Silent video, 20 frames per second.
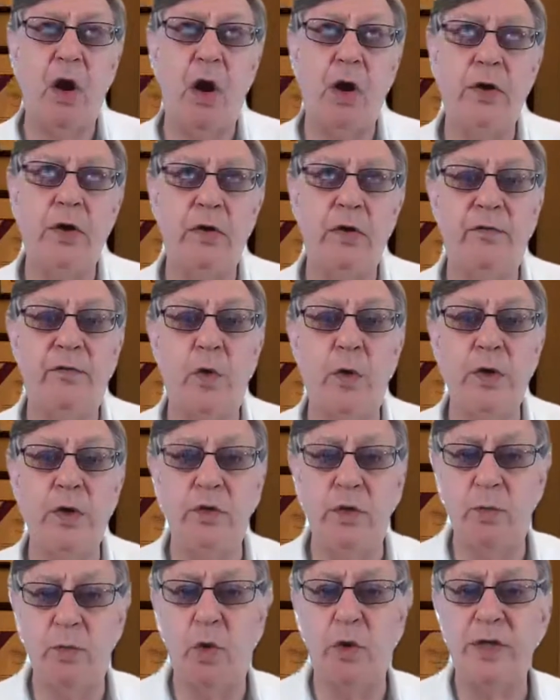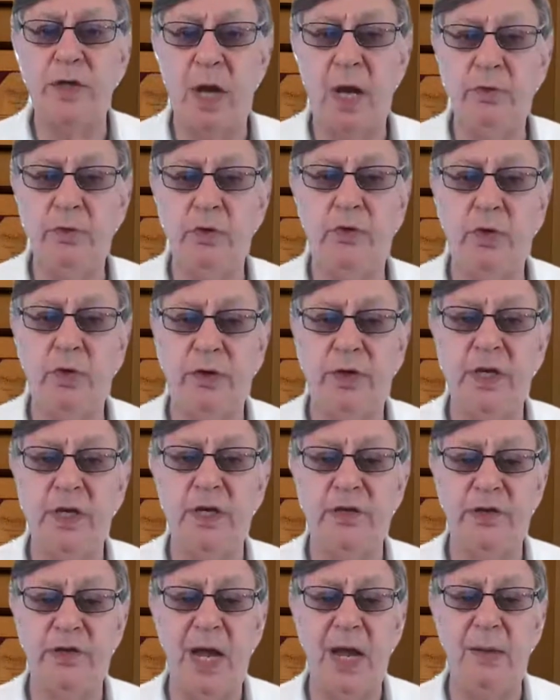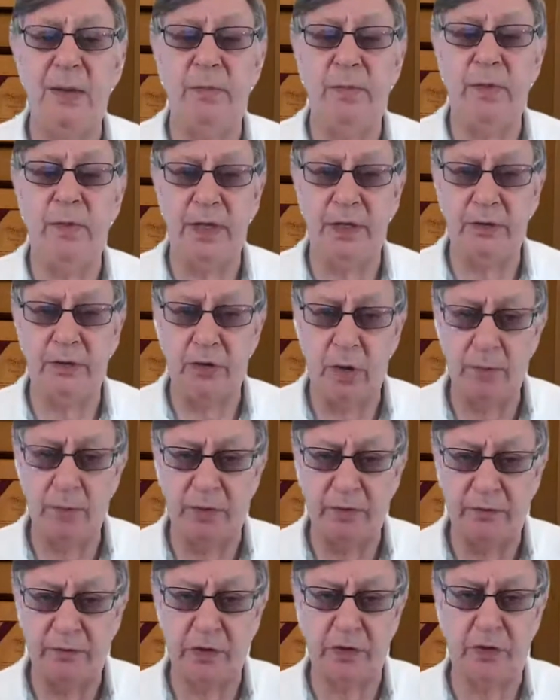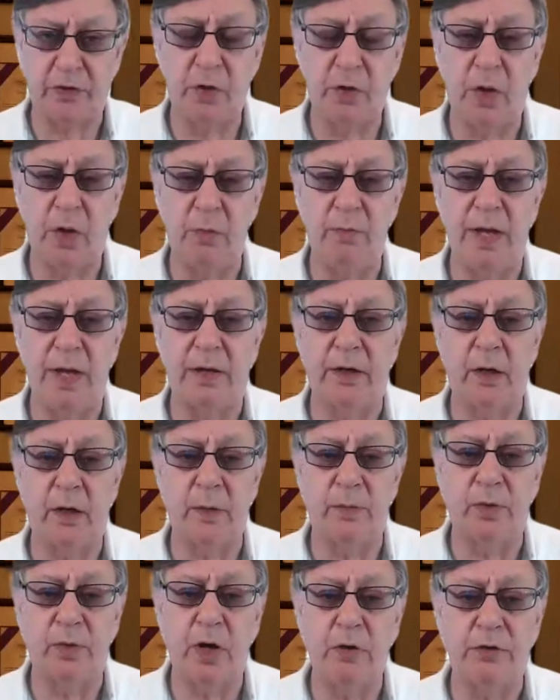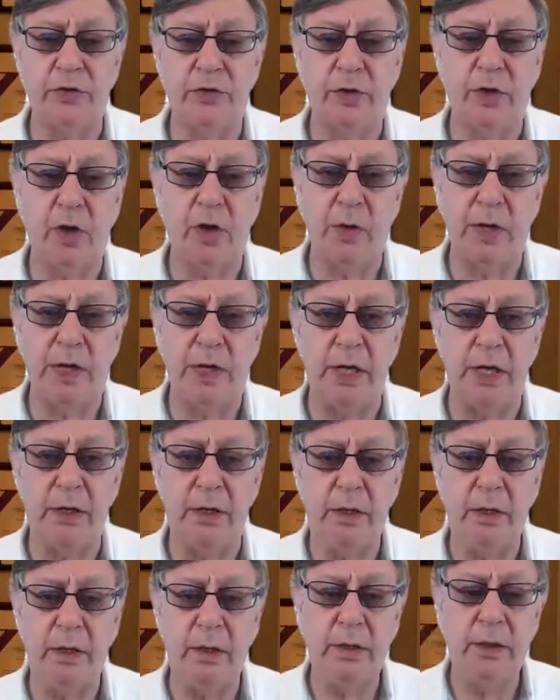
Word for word: harder for you the more times you took the exam in terms of just your own mental approach going in?